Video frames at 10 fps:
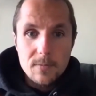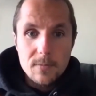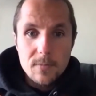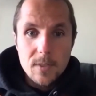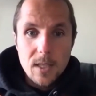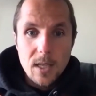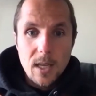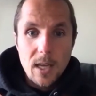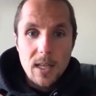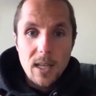Mm-hmm.
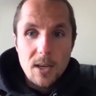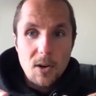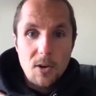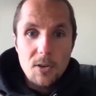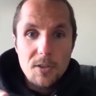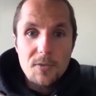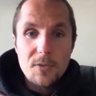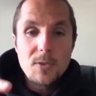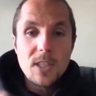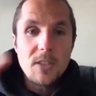And like all the
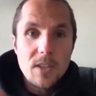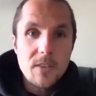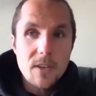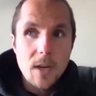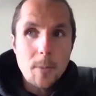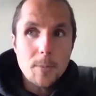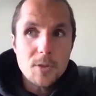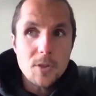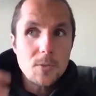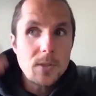foods that you've given up, I'm
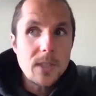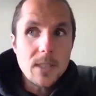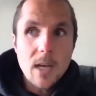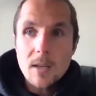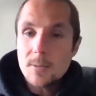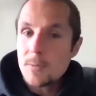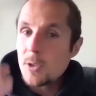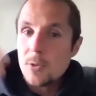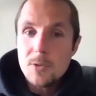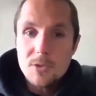sure there was desires, I'm
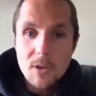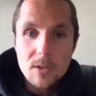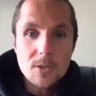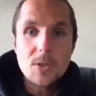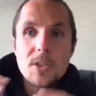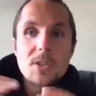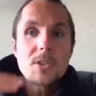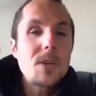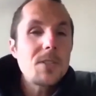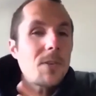sure there was struggles, you got
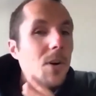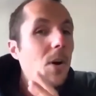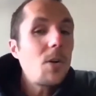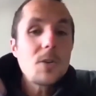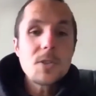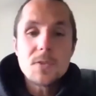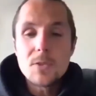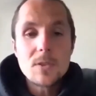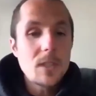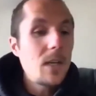stories around all those
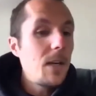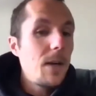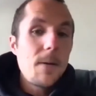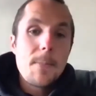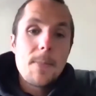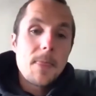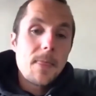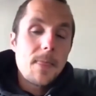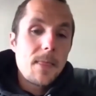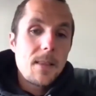foods. Yep.
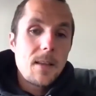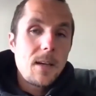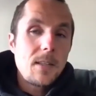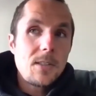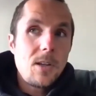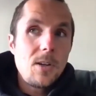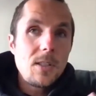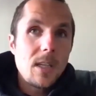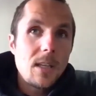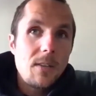As long
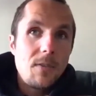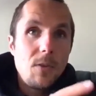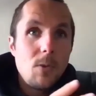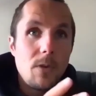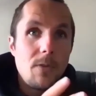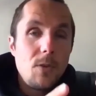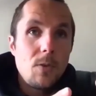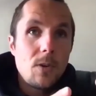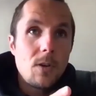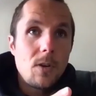as like if
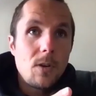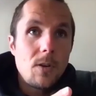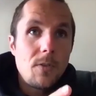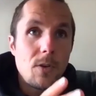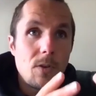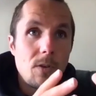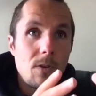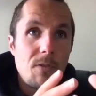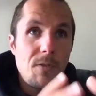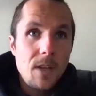you're
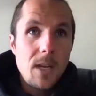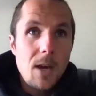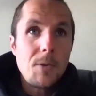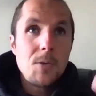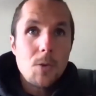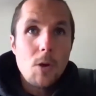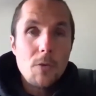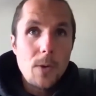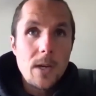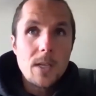fit now and you were
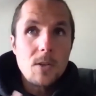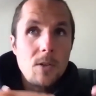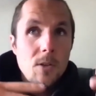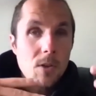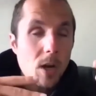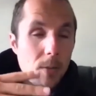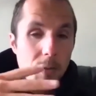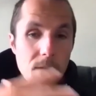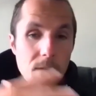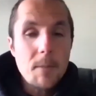overweight, you can talk
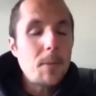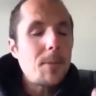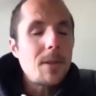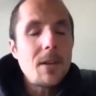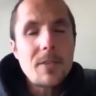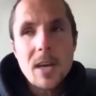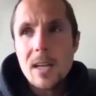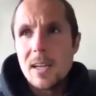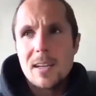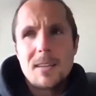about that and people love that.
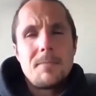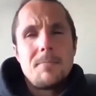Like,